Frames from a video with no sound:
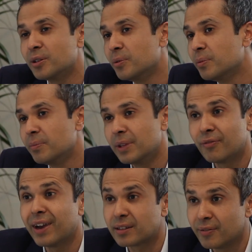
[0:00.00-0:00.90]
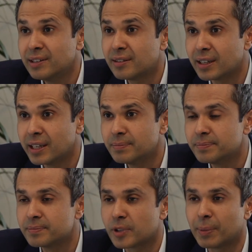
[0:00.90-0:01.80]
to the effects of insulin,
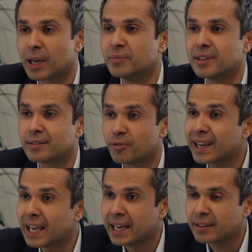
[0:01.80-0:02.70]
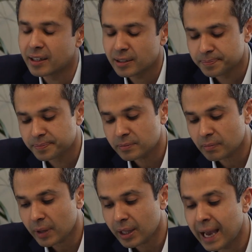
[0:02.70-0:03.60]
so it becomes dysregulated,
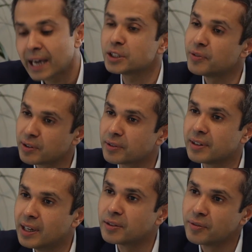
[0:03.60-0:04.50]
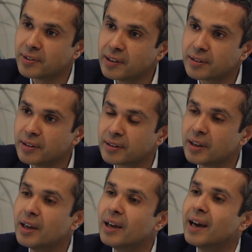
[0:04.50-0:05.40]
actually results in insulin resistance.
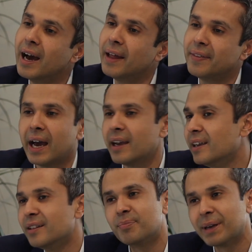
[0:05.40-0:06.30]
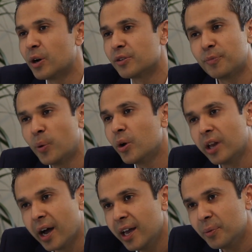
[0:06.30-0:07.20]
And that is because of poor
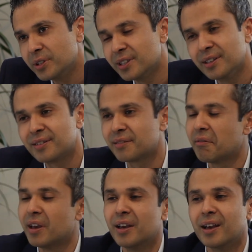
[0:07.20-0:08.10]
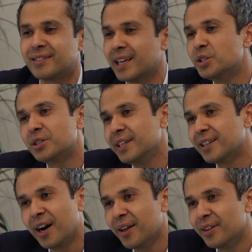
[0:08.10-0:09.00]
diet, which is essentially
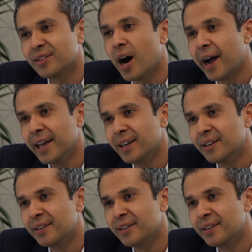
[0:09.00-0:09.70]
diet that's high in